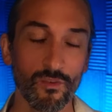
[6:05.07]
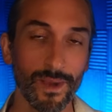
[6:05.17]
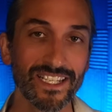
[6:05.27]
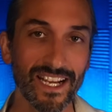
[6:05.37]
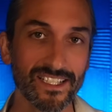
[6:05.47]
Well, I've
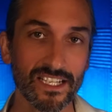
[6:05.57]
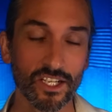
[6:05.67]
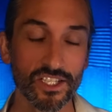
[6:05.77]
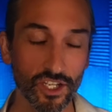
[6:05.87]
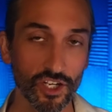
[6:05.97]
maintained since
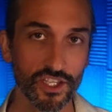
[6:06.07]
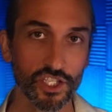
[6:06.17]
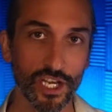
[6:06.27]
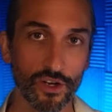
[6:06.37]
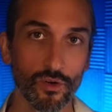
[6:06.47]
I started this
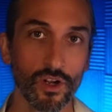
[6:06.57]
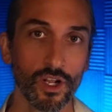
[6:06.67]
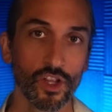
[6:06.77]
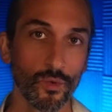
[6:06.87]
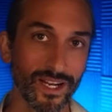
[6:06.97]
channel
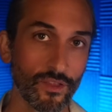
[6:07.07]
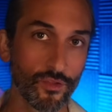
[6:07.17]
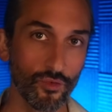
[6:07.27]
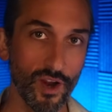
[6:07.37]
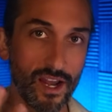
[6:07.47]
that we need
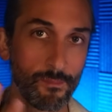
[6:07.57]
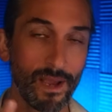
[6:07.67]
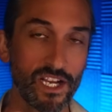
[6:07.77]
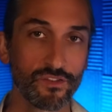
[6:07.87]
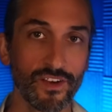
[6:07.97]
3
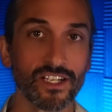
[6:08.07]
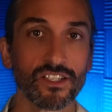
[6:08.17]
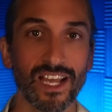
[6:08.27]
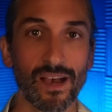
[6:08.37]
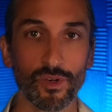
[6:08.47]
major
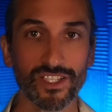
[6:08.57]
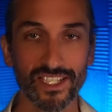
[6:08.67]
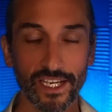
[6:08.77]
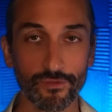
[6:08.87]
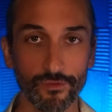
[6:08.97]
factors to happen to
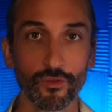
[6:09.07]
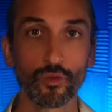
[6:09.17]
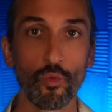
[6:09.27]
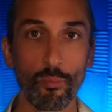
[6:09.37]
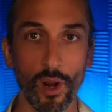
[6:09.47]
see a
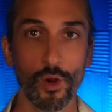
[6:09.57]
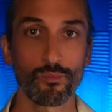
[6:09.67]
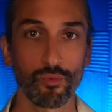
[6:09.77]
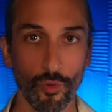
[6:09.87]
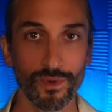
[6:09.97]
full-blown
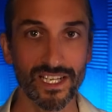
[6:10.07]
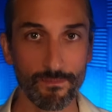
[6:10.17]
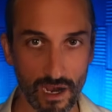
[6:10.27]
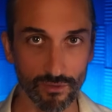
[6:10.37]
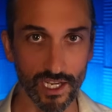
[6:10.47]
property
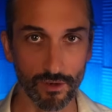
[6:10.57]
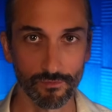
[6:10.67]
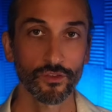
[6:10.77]
meltdown.